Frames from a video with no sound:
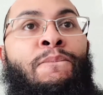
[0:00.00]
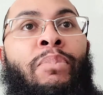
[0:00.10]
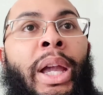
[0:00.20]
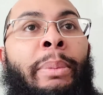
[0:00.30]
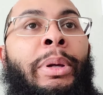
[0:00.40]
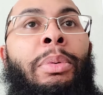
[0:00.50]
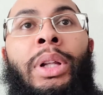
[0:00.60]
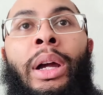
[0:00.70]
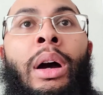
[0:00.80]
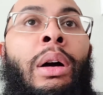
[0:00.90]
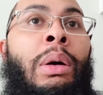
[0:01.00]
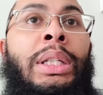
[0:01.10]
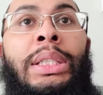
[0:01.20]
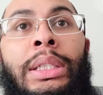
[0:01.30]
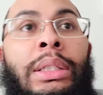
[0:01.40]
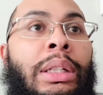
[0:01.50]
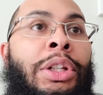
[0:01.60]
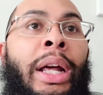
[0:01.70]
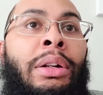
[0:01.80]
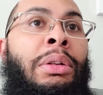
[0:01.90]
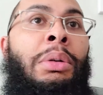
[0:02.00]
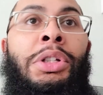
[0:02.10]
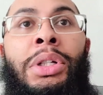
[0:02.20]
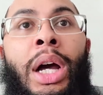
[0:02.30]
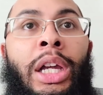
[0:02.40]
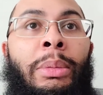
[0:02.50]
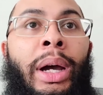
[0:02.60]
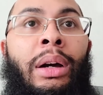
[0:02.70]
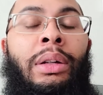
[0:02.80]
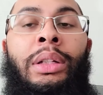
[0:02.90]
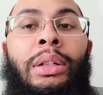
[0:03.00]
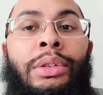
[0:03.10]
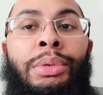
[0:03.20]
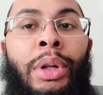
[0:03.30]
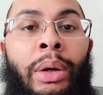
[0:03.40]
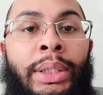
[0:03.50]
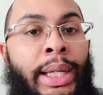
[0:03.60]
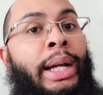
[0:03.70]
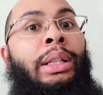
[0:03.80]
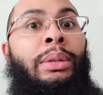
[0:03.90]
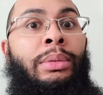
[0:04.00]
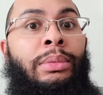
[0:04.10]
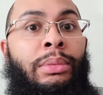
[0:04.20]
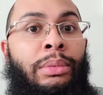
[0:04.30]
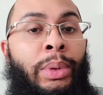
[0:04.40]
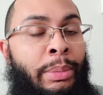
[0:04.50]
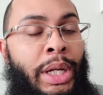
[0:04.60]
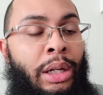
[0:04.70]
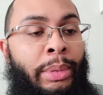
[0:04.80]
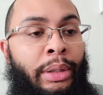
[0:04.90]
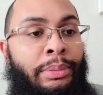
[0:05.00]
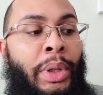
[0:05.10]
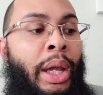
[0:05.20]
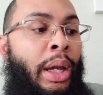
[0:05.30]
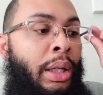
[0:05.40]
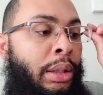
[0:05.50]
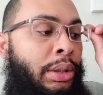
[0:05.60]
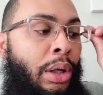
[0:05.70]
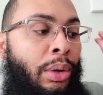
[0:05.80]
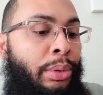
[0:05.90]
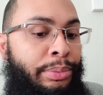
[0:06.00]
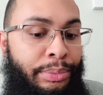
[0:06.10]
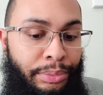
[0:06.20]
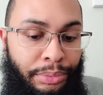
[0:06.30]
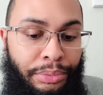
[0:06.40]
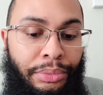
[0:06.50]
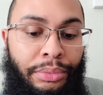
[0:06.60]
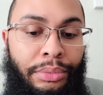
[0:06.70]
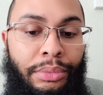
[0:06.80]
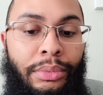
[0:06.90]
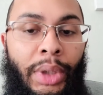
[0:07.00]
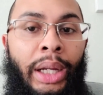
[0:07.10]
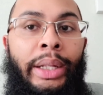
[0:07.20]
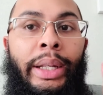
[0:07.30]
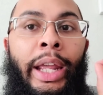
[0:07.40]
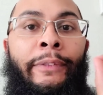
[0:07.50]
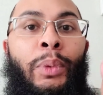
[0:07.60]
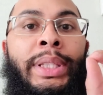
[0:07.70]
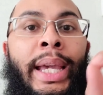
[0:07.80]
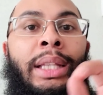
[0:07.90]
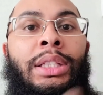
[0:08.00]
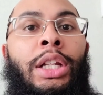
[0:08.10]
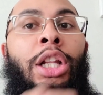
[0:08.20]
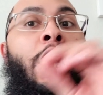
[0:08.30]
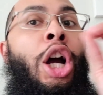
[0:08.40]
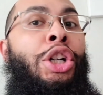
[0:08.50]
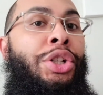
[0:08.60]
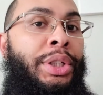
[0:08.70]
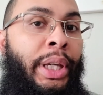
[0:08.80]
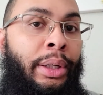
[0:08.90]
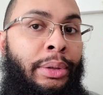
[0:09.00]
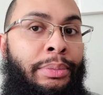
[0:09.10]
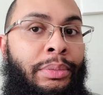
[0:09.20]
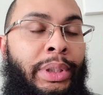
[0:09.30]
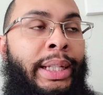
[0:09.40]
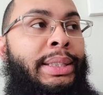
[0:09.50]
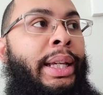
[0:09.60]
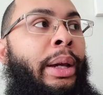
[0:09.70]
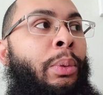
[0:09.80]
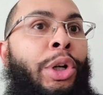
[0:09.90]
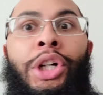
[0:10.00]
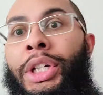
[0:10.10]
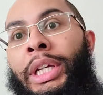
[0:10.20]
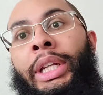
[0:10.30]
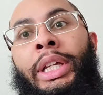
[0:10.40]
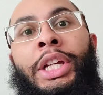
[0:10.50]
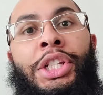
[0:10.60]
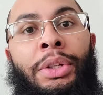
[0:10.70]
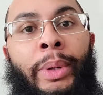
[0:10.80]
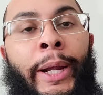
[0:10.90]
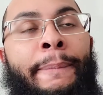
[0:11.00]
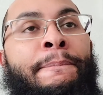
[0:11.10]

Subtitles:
And people are like, oh, yeah, I don't know what you're talking about. And you know exactly what I'm talking about. So if we take this on a larger scale, let's say we're cooking in the kitchen, right?